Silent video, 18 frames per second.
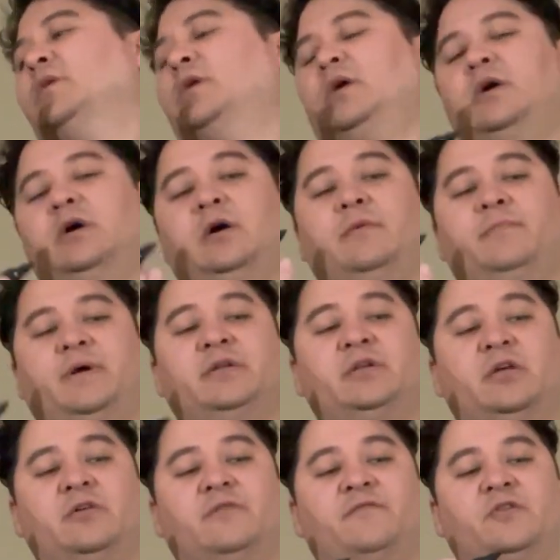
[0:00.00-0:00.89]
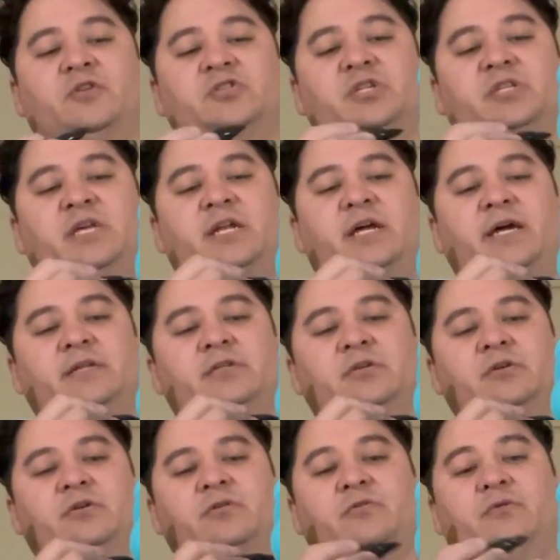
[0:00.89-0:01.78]
another version that I
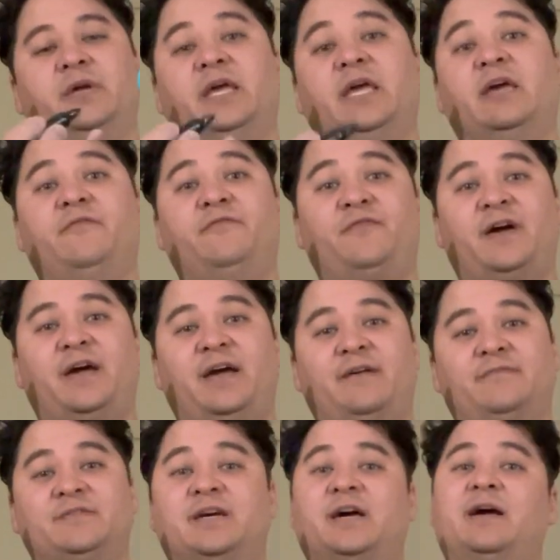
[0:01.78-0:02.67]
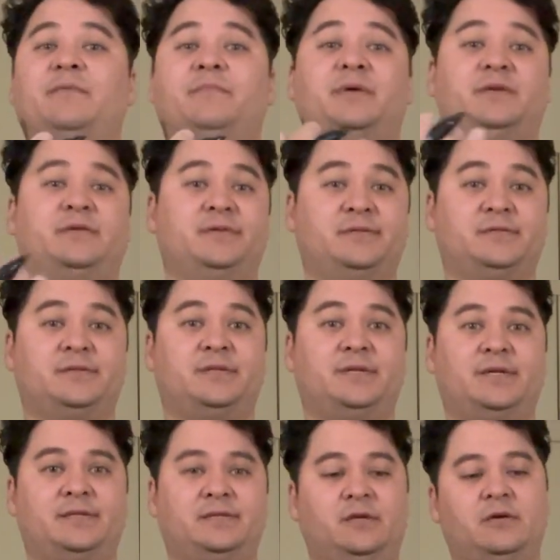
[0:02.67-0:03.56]
do, if I have time, but
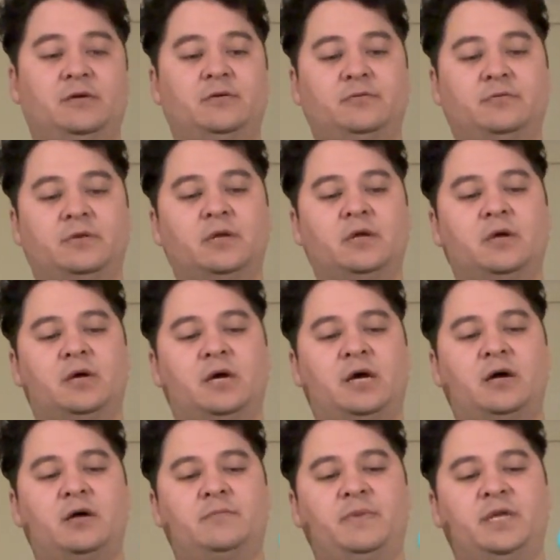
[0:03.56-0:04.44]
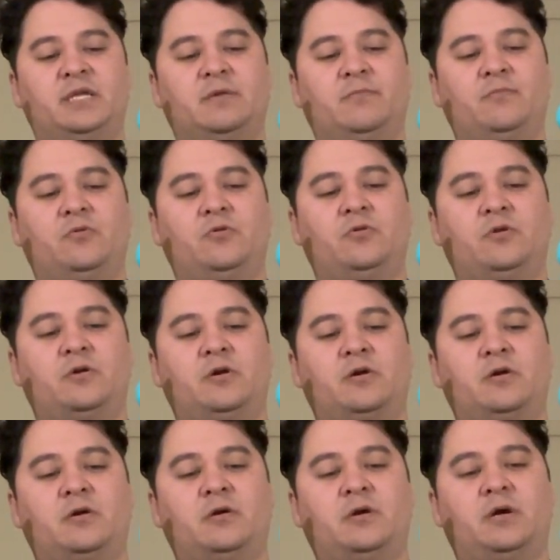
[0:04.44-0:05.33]
usually I don't, I'll make it
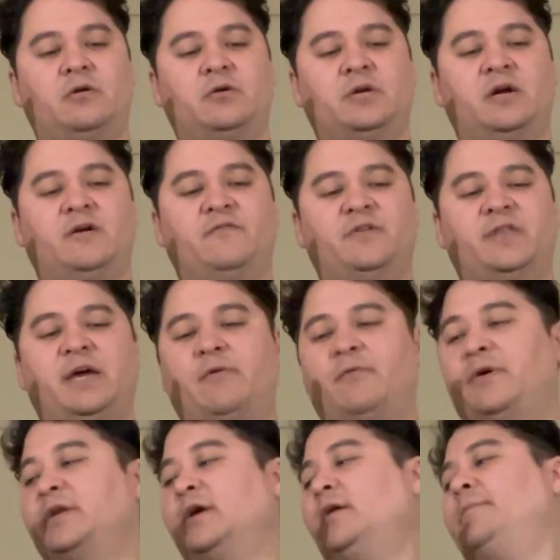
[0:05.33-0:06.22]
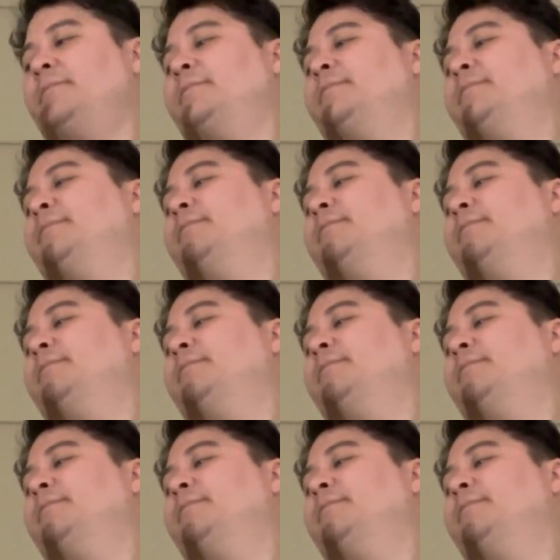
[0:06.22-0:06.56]
more. I'll cover that one up.